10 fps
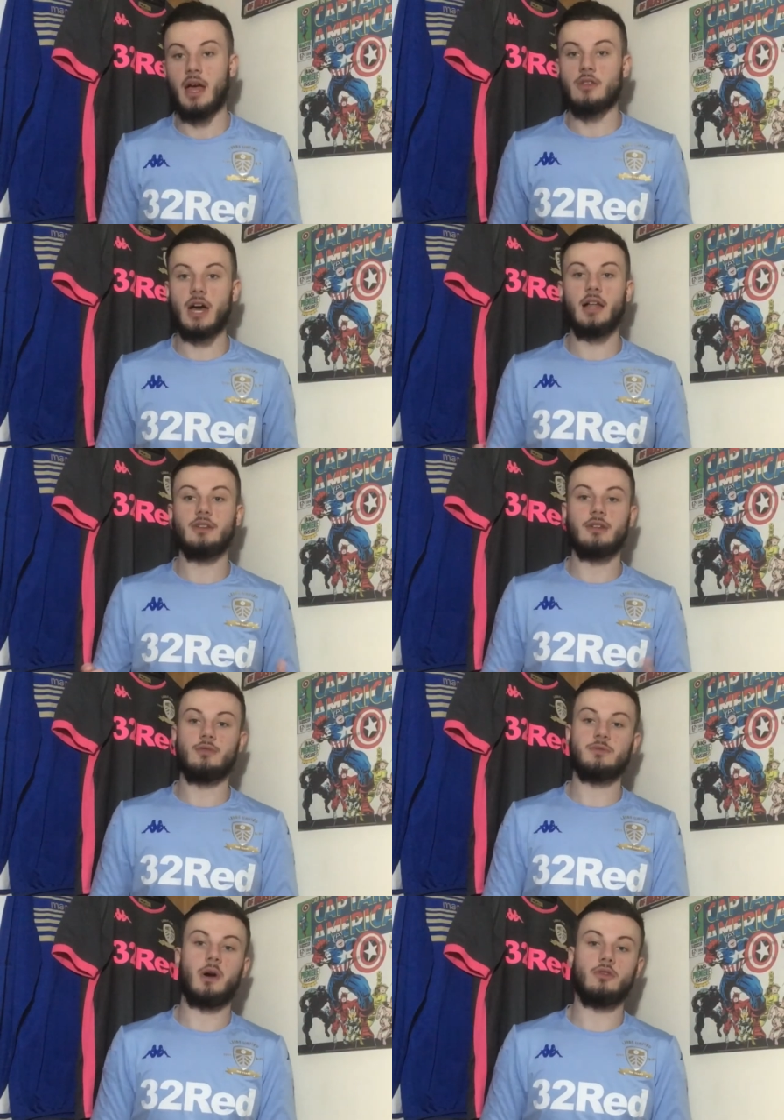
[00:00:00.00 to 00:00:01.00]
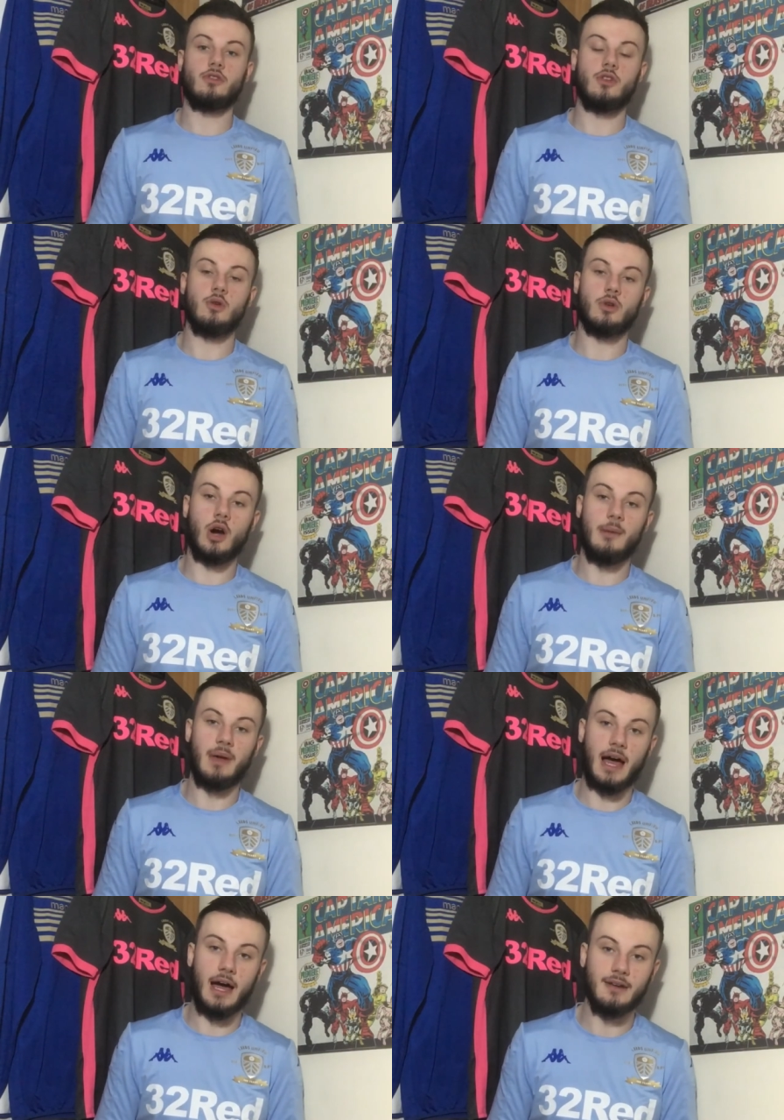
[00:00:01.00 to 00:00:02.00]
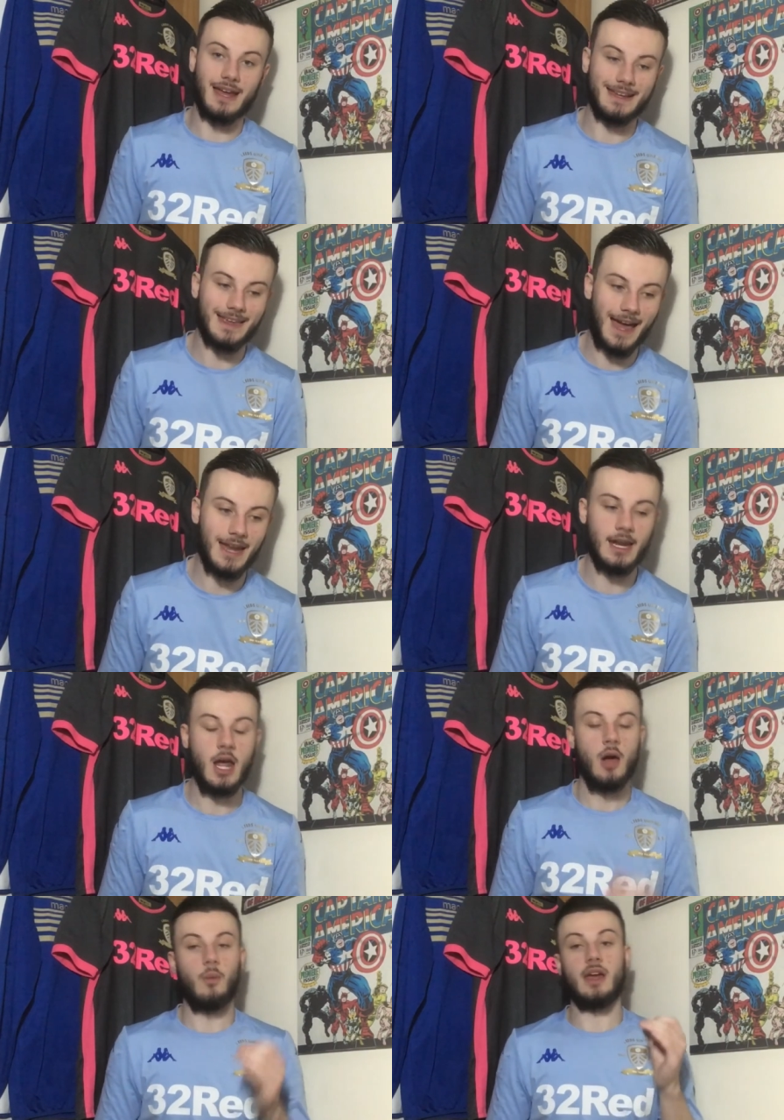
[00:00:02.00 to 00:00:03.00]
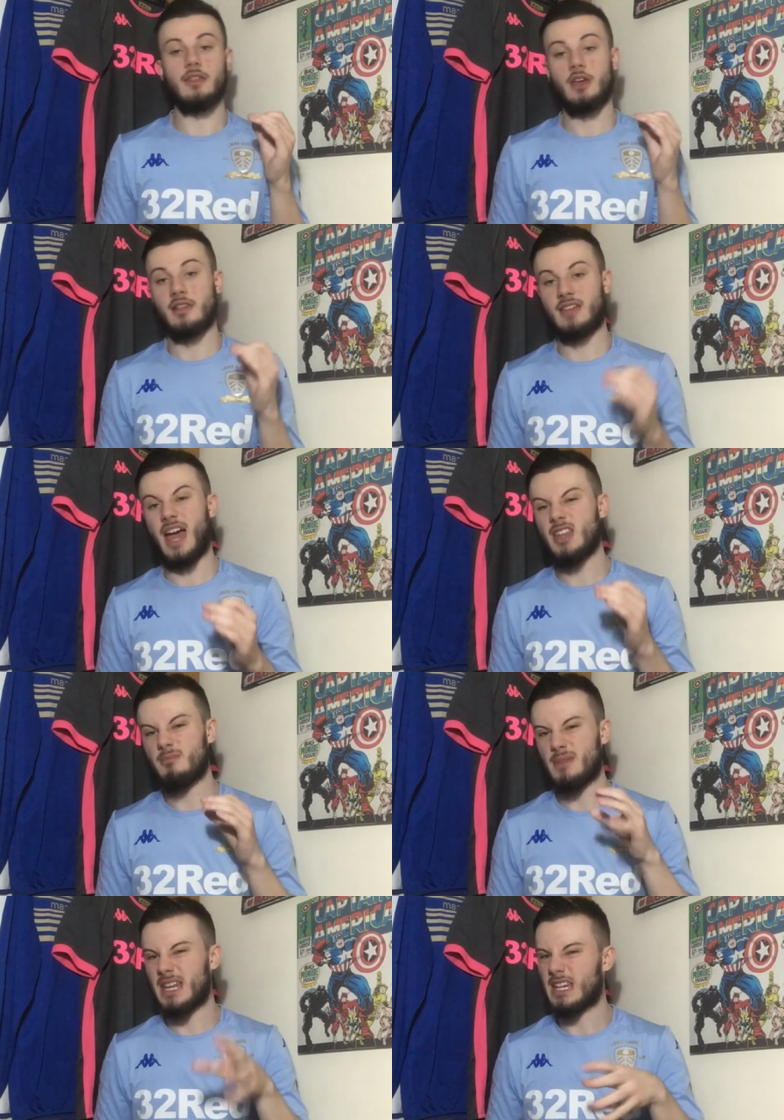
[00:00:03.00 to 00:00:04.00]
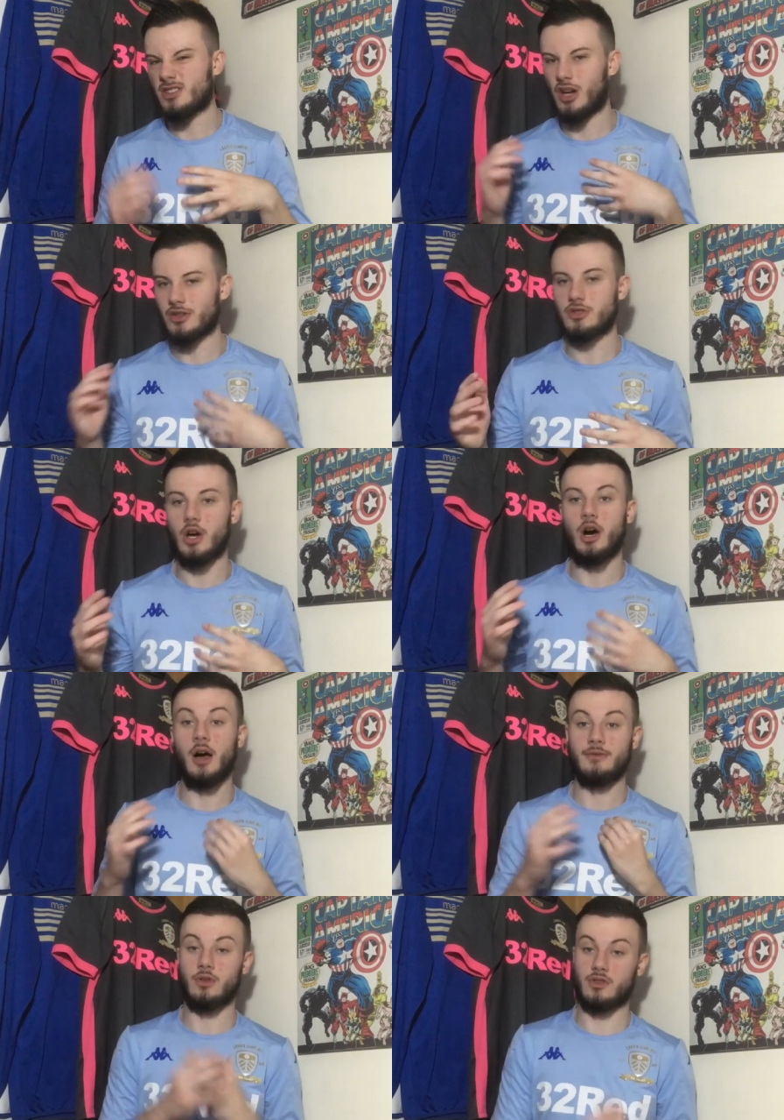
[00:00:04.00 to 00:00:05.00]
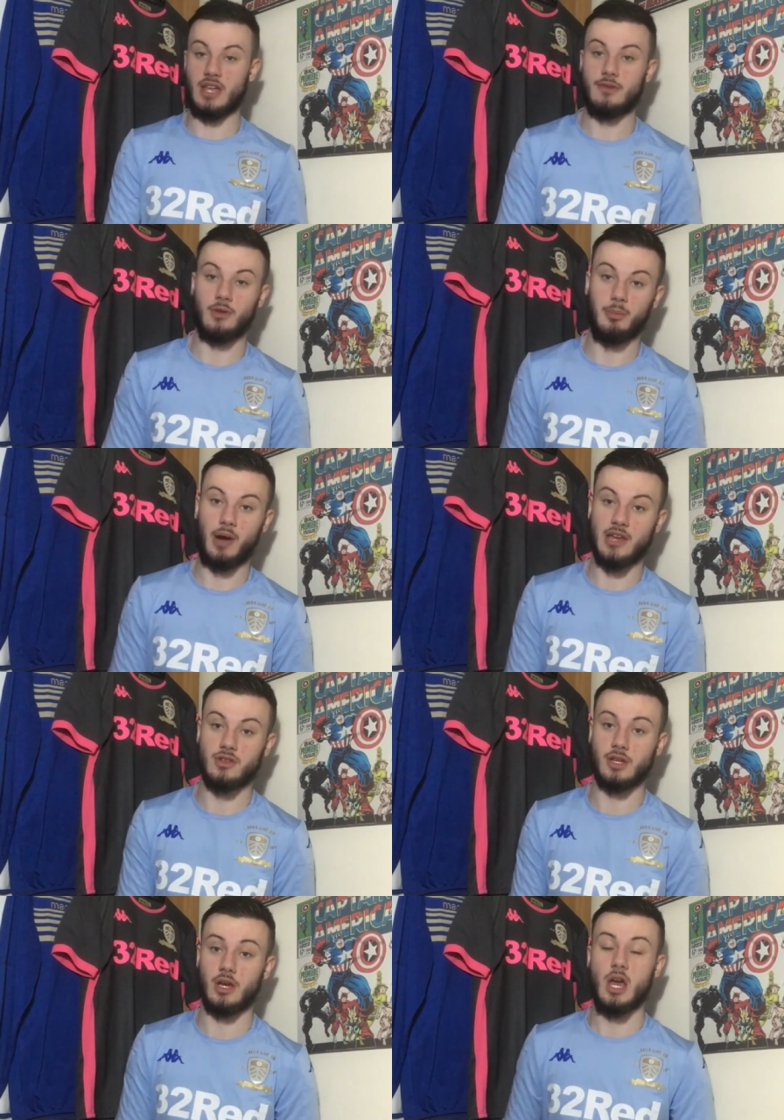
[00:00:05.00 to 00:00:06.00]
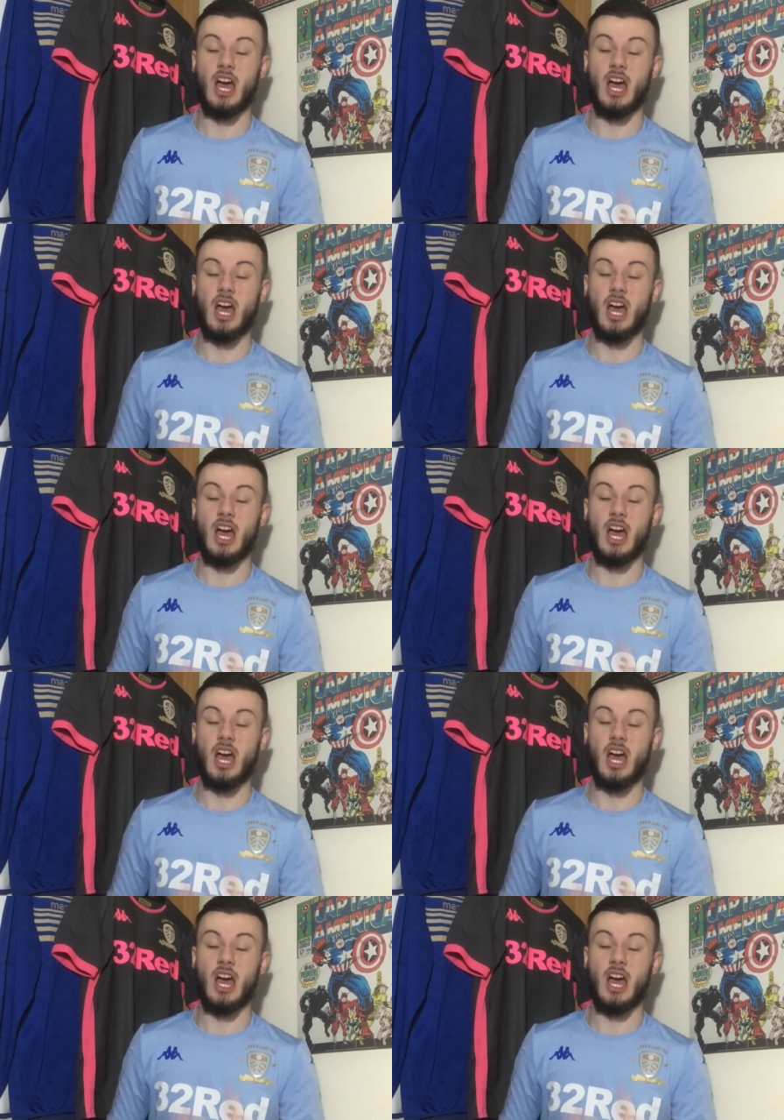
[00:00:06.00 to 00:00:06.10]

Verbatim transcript: Charlton did respond to going behind again with ten minutes or so of successful pressure,